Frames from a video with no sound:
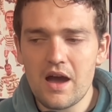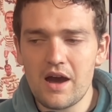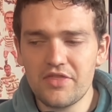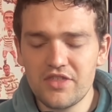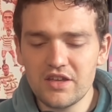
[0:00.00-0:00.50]

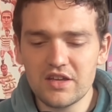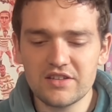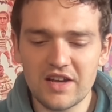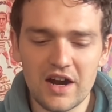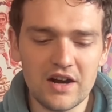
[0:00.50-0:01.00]
I think
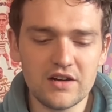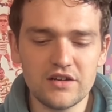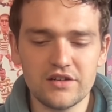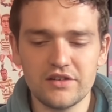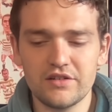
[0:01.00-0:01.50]
it's
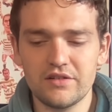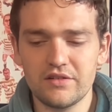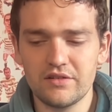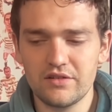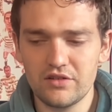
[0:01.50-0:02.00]
hard
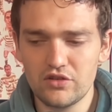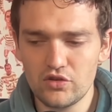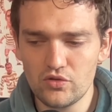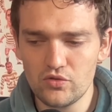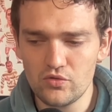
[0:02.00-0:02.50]

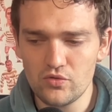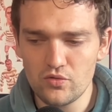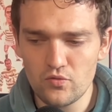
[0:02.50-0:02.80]
to